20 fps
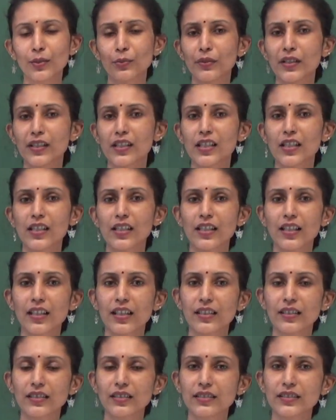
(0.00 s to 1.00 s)
We'll
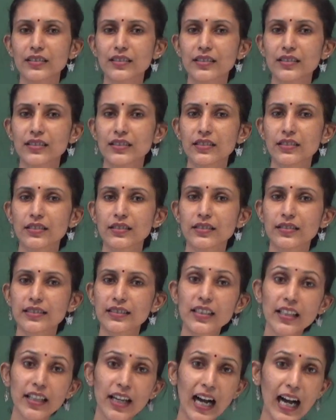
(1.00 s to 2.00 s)

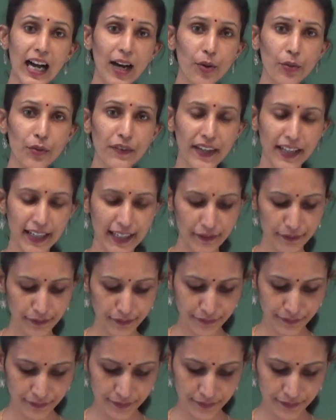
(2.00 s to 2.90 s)
see how they have